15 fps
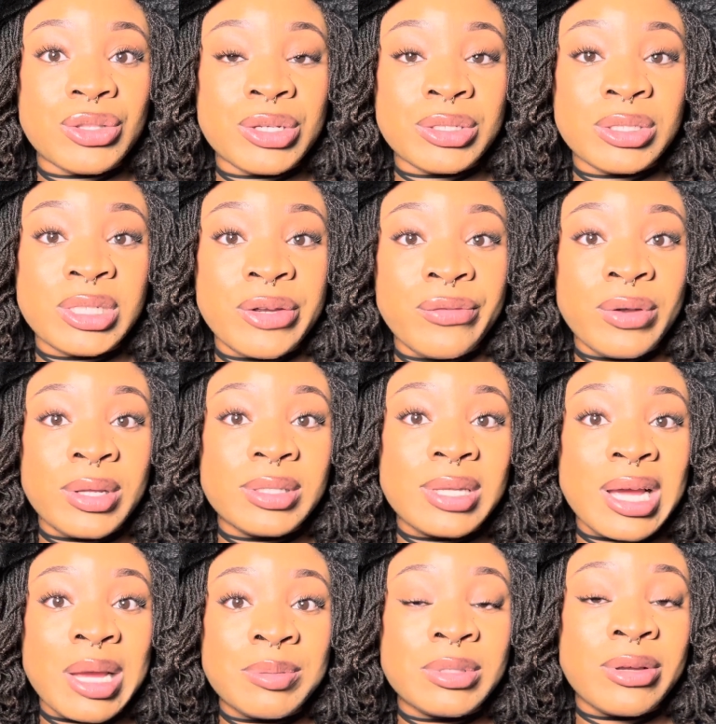There's different
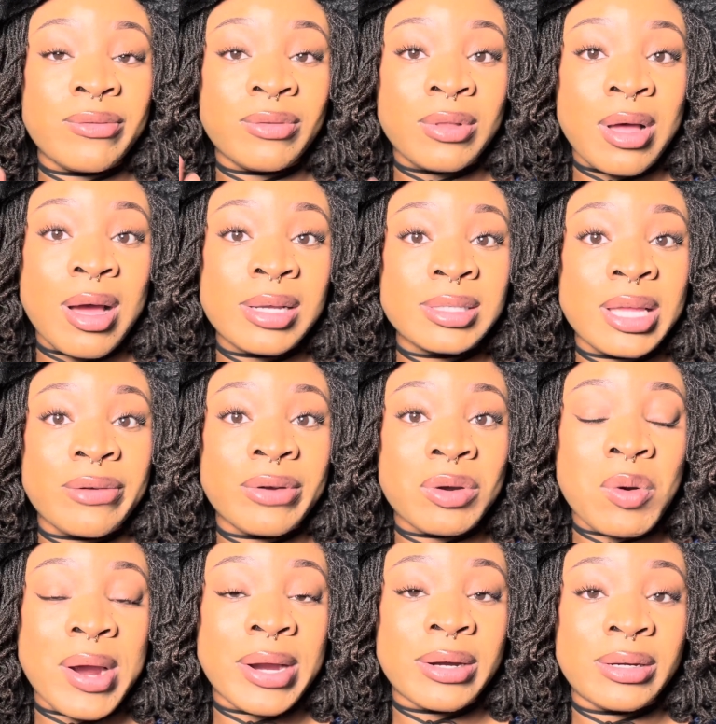types of locks that
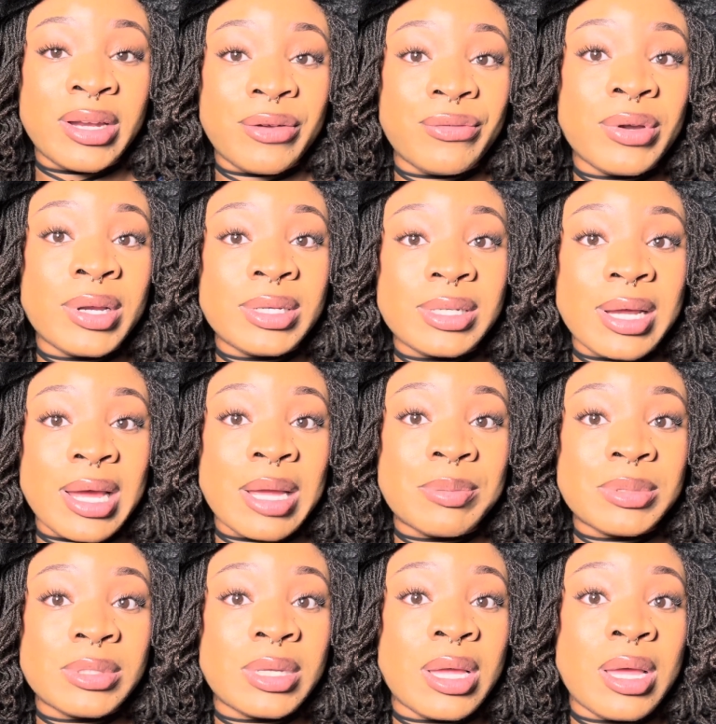require different
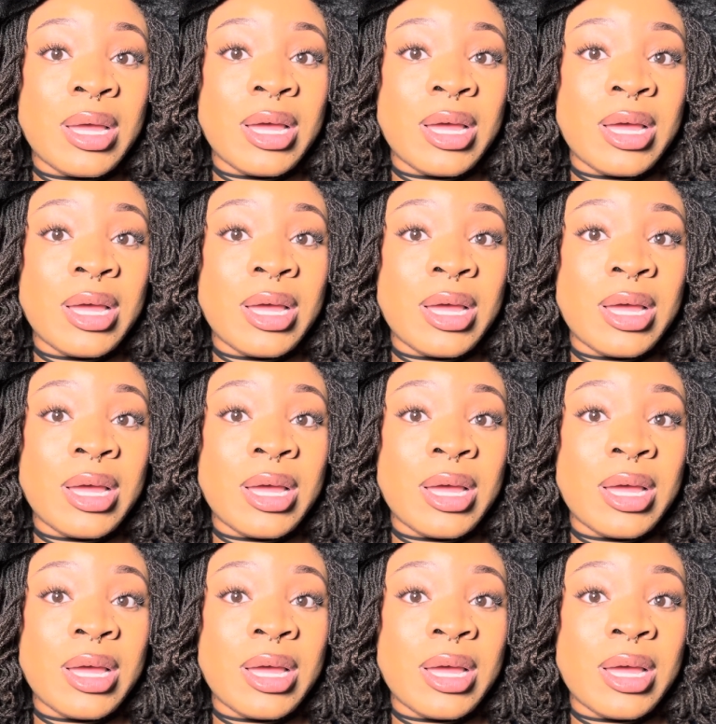types